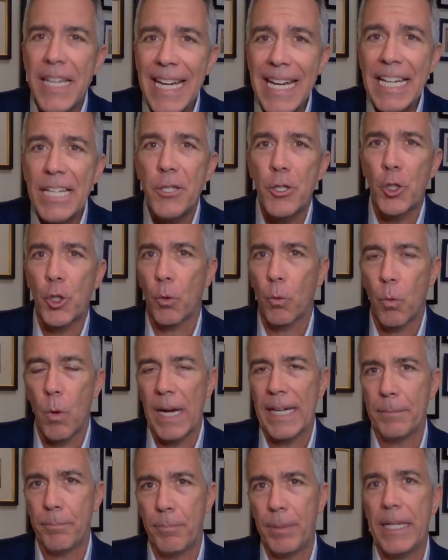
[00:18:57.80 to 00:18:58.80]
teach
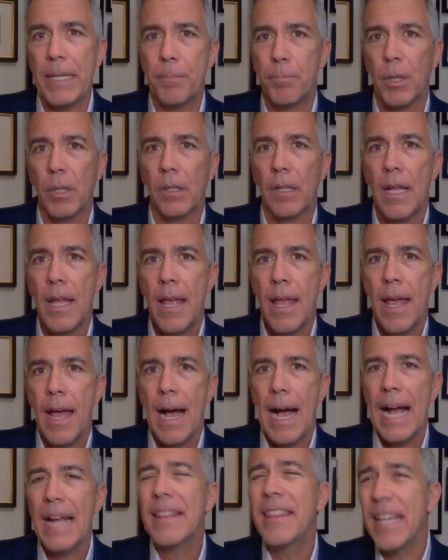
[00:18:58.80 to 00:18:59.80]
white people.
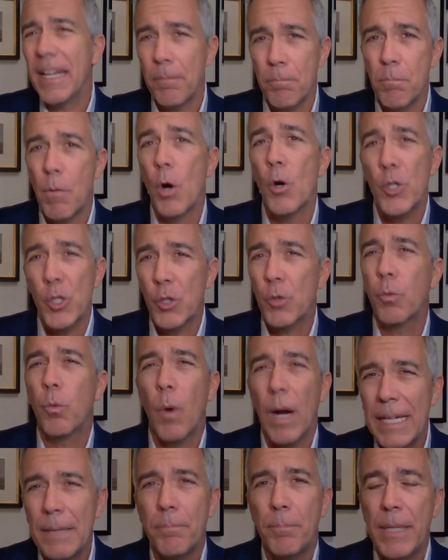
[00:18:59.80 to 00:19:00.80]
I think
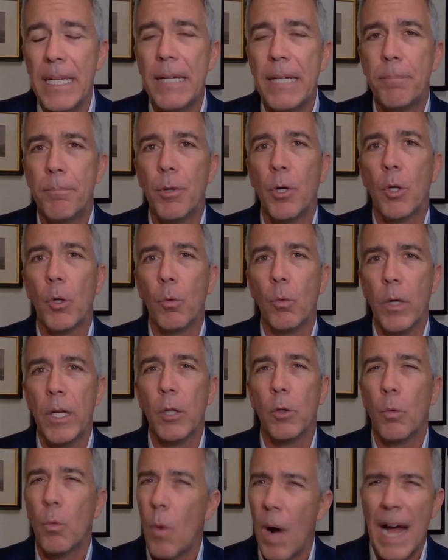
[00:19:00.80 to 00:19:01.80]
most white
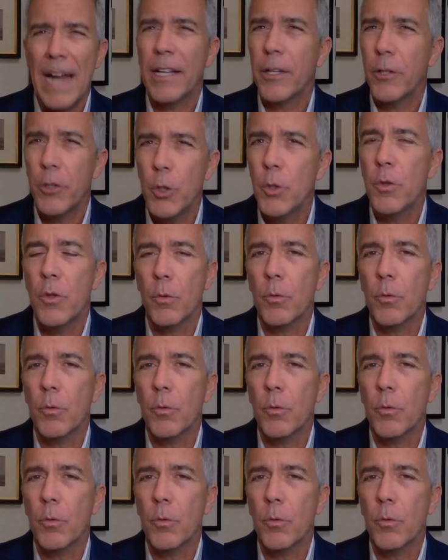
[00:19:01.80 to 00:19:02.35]
people will want to